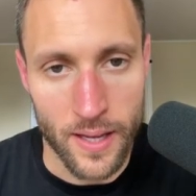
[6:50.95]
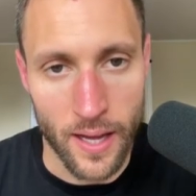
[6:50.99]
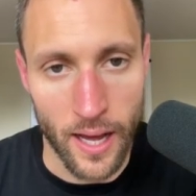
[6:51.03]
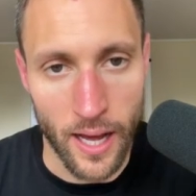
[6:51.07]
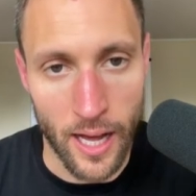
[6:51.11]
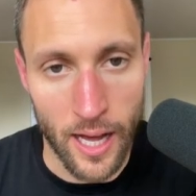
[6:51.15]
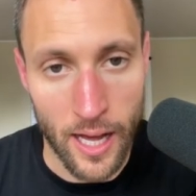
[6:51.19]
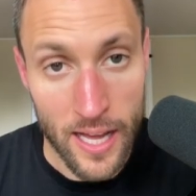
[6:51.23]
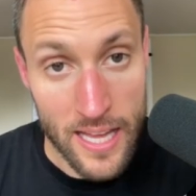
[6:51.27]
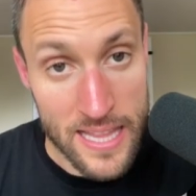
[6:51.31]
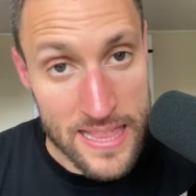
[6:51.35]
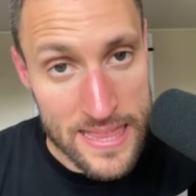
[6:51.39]

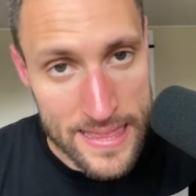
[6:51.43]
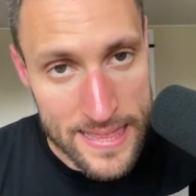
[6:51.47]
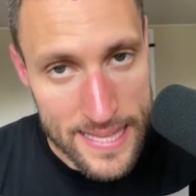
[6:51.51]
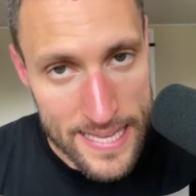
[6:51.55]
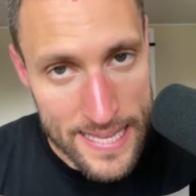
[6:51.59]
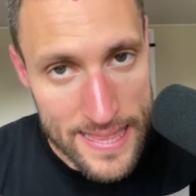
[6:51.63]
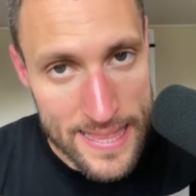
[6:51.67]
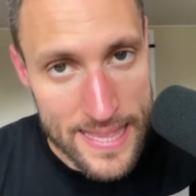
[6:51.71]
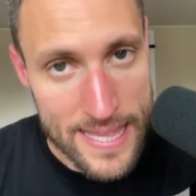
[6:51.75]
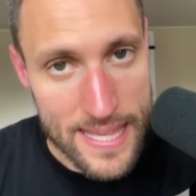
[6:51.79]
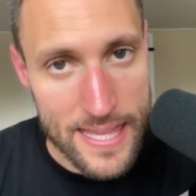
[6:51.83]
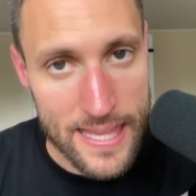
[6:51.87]
And
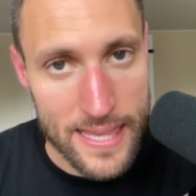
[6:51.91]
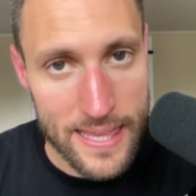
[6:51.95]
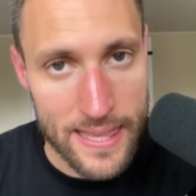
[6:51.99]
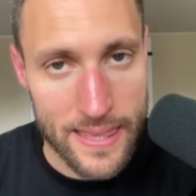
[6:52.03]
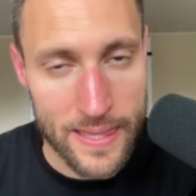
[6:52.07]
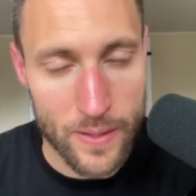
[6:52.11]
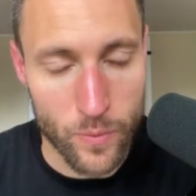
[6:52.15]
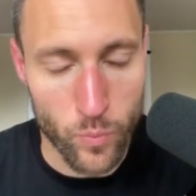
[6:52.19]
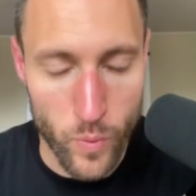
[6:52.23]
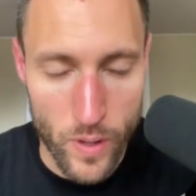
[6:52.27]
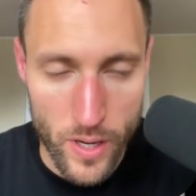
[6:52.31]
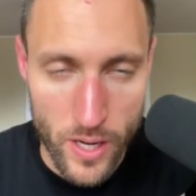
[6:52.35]
then
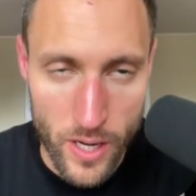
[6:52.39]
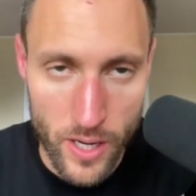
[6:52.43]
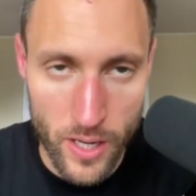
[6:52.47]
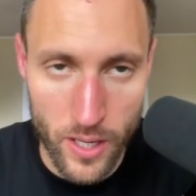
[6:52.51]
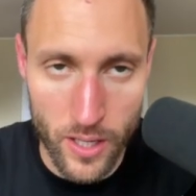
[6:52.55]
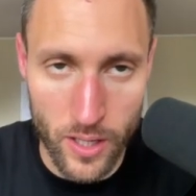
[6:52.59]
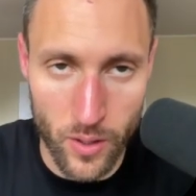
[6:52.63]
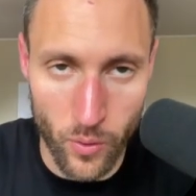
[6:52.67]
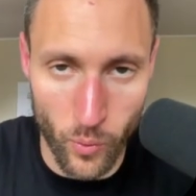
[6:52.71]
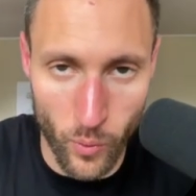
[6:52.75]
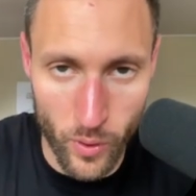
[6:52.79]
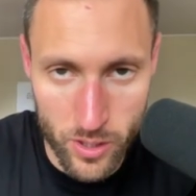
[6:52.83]

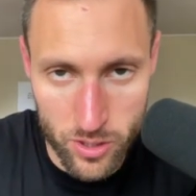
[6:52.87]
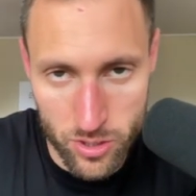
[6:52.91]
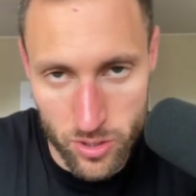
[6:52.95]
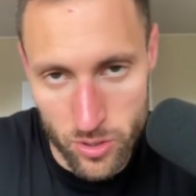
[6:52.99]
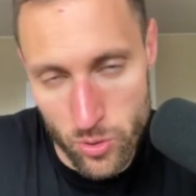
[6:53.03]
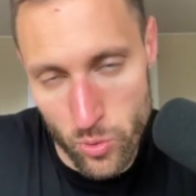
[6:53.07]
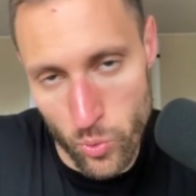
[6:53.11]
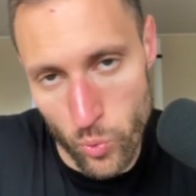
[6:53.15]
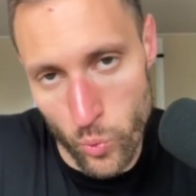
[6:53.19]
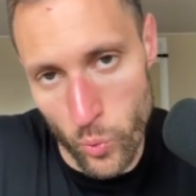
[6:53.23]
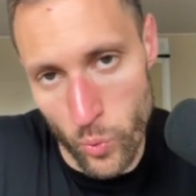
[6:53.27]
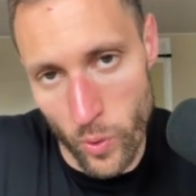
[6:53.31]
we're going
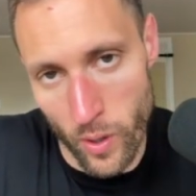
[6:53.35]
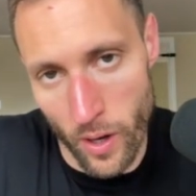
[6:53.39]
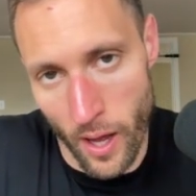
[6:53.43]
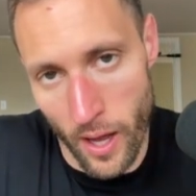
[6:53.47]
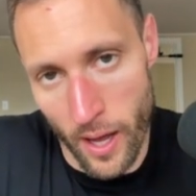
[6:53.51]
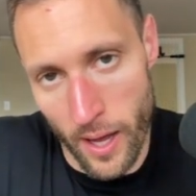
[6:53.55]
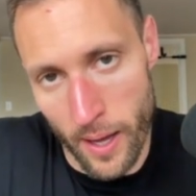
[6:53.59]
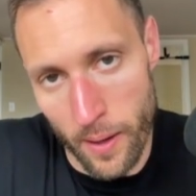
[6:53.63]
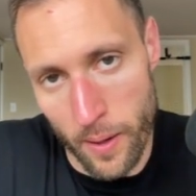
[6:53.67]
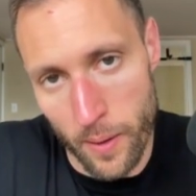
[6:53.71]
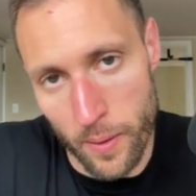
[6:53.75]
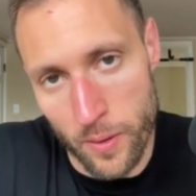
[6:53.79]
to
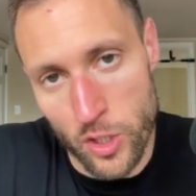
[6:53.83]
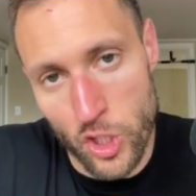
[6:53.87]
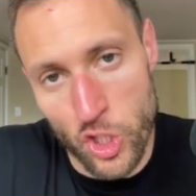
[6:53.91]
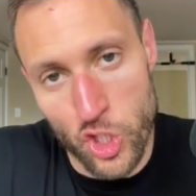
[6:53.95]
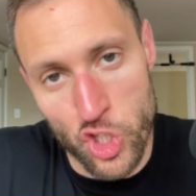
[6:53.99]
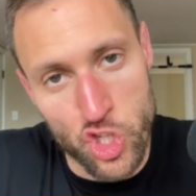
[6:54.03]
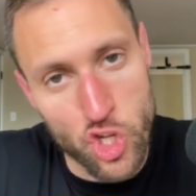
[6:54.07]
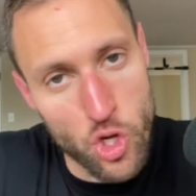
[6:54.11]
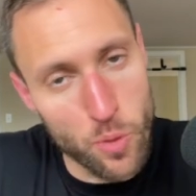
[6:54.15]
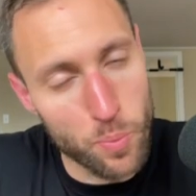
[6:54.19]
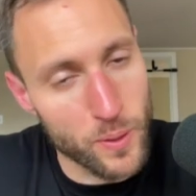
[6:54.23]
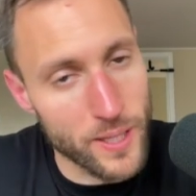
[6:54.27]

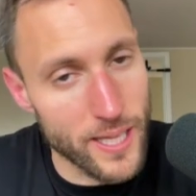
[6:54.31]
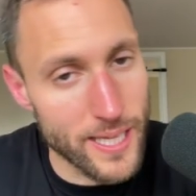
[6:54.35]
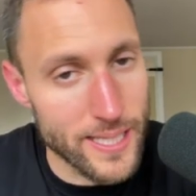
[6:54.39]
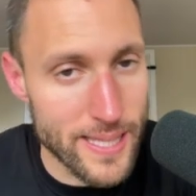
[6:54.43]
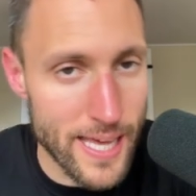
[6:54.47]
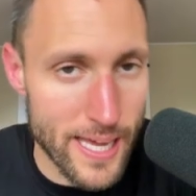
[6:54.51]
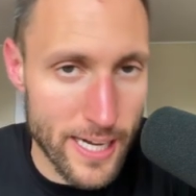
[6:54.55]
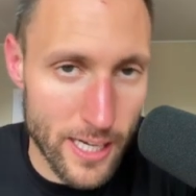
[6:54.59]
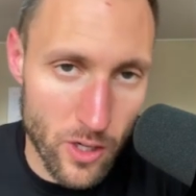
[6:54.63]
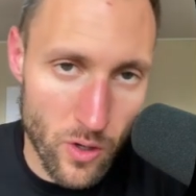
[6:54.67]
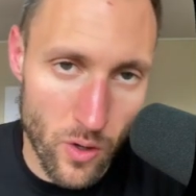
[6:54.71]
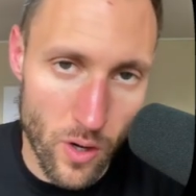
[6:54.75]
duplicate
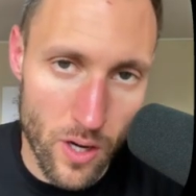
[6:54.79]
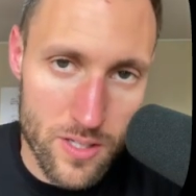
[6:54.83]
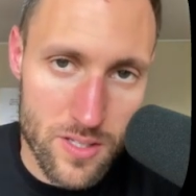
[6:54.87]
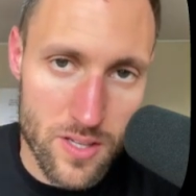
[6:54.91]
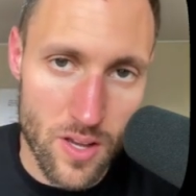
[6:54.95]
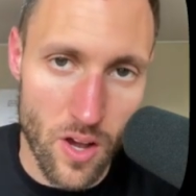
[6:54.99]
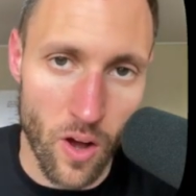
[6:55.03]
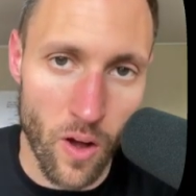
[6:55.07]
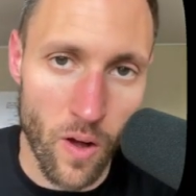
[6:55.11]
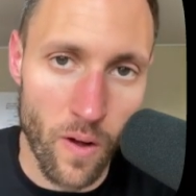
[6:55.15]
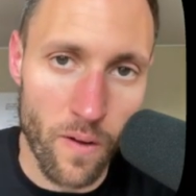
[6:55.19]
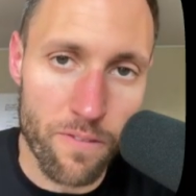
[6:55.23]
that across
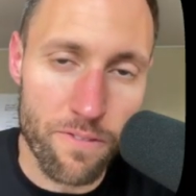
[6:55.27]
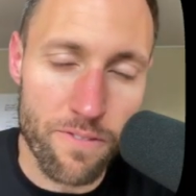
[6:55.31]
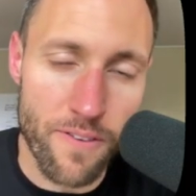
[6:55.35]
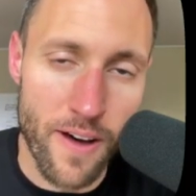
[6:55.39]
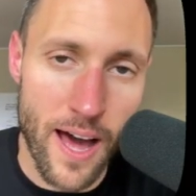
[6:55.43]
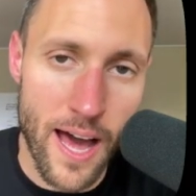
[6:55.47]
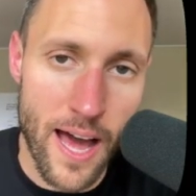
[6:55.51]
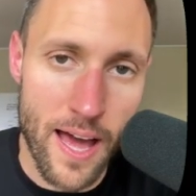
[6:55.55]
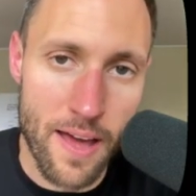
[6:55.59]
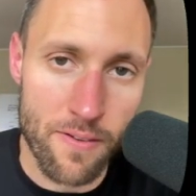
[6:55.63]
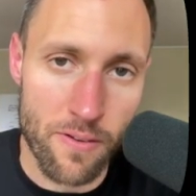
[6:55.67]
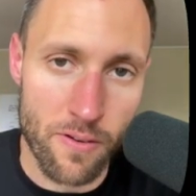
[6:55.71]
all
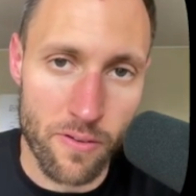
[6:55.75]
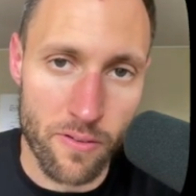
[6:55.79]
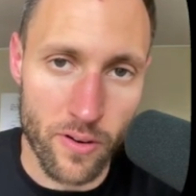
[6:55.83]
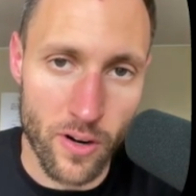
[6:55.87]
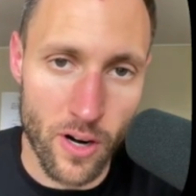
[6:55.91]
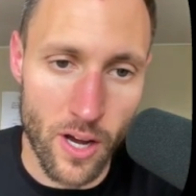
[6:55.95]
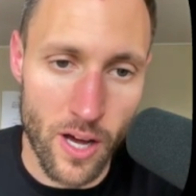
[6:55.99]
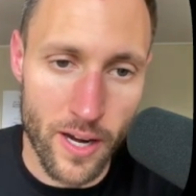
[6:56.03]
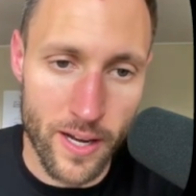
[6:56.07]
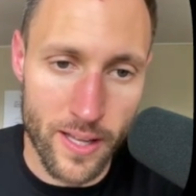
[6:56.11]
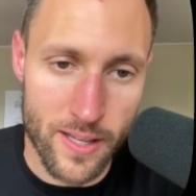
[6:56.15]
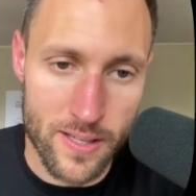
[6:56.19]
5 of our
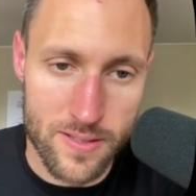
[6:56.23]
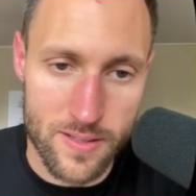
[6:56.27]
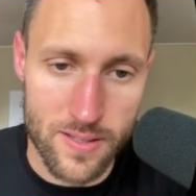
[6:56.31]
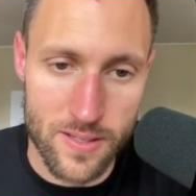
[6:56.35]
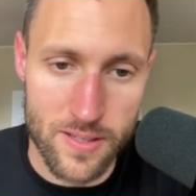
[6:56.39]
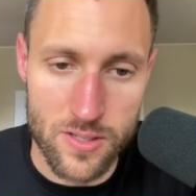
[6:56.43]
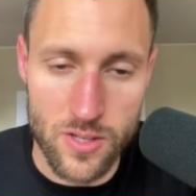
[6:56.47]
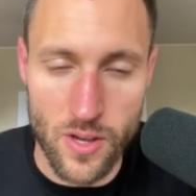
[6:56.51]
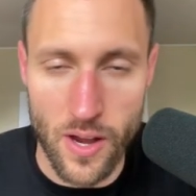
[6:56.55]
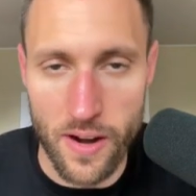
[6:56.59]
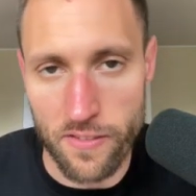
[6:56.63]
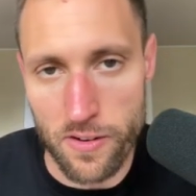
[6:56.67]

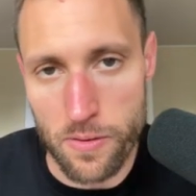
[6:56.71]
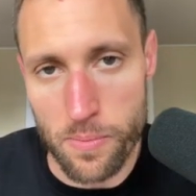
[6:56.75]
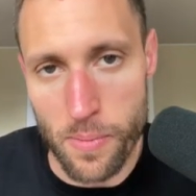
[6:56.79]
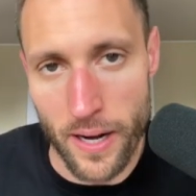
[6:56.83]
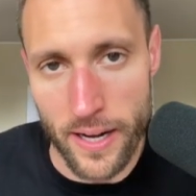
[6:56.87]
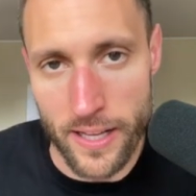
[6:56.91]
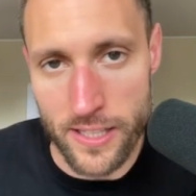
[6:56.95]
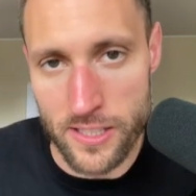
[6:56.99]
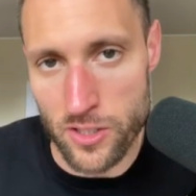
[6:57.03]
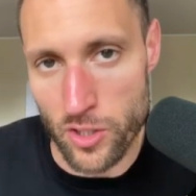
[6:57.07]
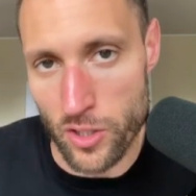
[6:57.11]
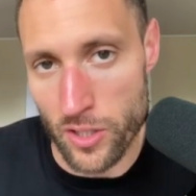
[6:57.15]
audiences, so
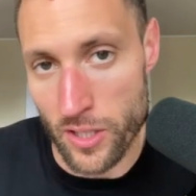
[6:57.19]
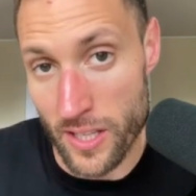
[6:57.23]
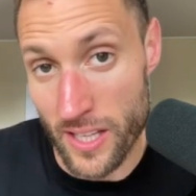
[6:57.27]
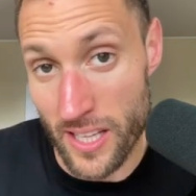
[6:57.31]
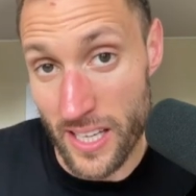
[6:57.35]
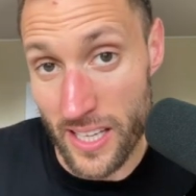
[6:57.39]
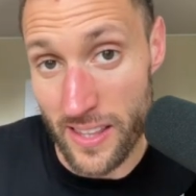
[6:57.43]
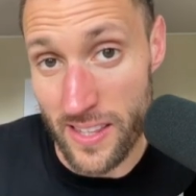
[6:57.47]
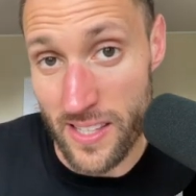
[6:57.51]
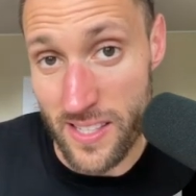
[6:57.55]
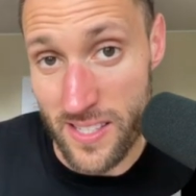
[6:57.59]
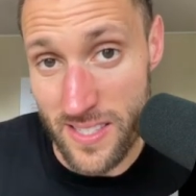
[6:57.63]
everybody's going to be
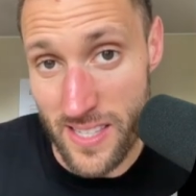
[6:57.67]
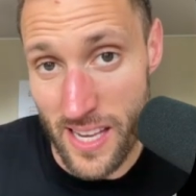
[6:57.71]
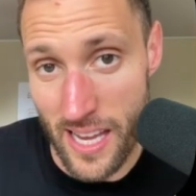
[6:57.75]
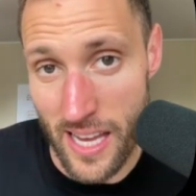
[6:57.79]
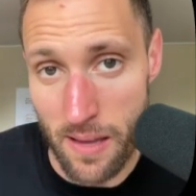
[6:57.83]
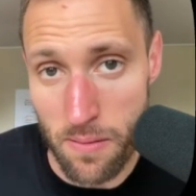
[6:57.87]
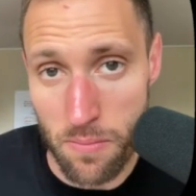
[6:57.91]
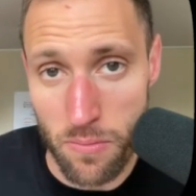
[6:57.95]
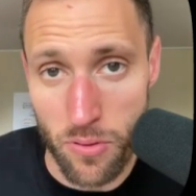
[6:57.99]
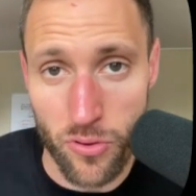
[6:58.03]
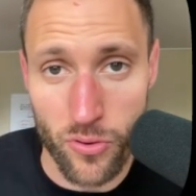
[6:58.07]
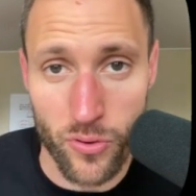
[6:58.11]
getting the
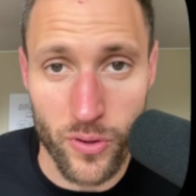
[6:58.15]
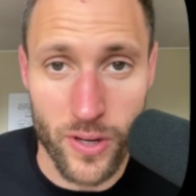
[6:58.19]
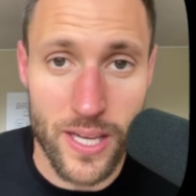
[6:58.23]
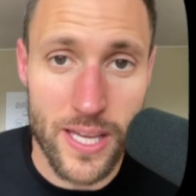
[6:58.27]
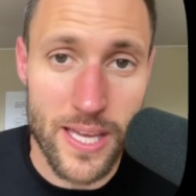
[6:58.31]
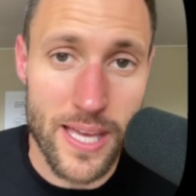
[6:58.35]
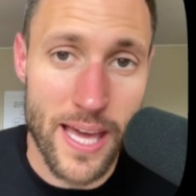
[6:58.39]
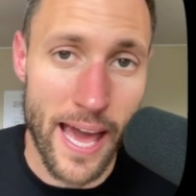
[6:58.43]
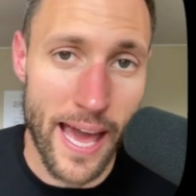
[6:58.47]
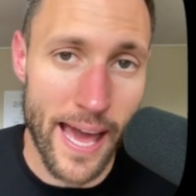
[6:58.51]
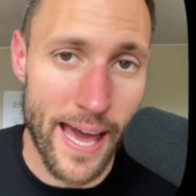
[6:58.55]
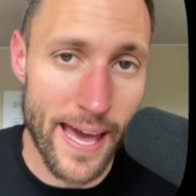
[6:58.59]
same
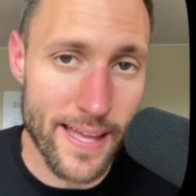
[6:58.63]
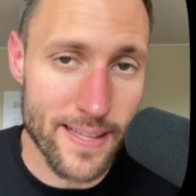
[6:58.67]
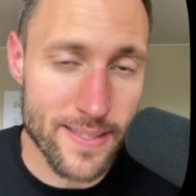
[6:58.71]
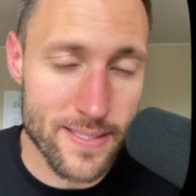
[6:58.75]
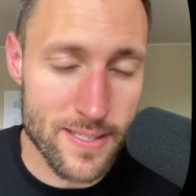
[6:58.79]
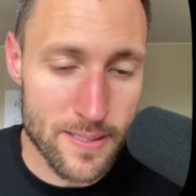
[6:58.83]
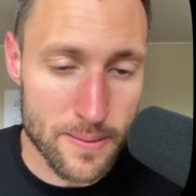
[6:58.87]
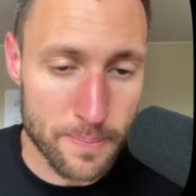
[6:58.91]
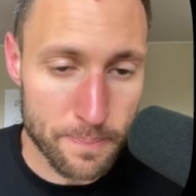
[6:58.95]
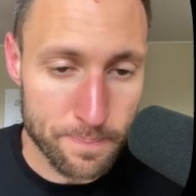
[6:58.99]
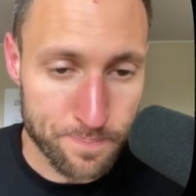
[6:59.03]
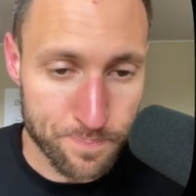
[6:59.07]
3
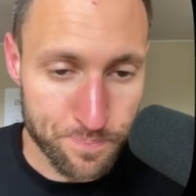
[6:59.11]
ads.